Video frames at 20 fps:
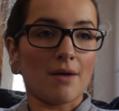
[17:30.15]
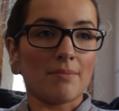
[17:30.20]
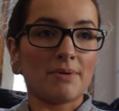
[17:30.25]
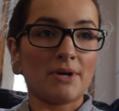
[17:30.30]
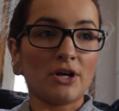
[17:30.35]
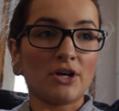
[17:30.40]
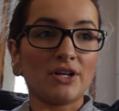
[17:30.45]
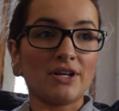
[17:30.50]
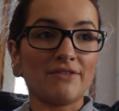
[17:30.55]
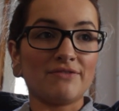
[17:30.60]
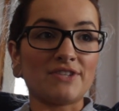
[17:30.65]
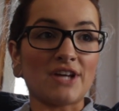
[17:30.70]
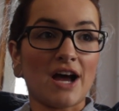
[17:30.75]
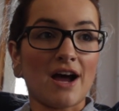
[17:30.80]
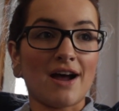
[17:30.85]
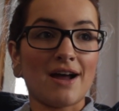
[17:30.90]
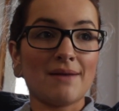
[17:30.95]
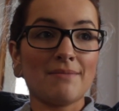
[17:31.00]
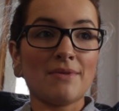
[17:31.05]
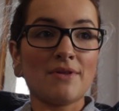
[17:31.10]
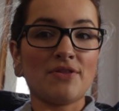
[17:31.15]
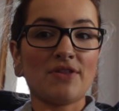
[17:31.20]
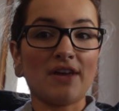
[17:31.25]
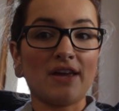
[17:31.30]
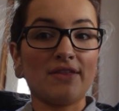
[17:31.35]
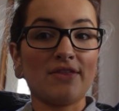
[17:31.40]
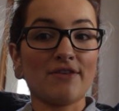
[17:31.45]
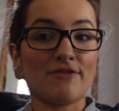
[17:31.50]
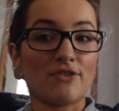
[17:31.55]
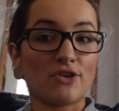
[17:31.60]
period of time
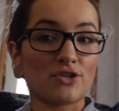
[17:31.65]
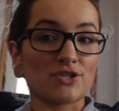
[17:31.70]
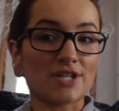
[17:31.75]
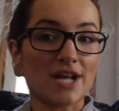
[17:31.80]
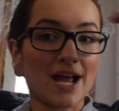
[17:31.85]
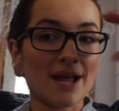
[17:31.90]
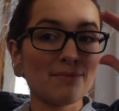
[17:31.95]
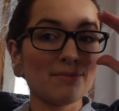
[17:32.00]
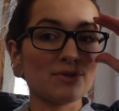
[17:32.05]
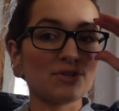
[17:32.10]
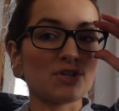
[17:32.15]
than the first time.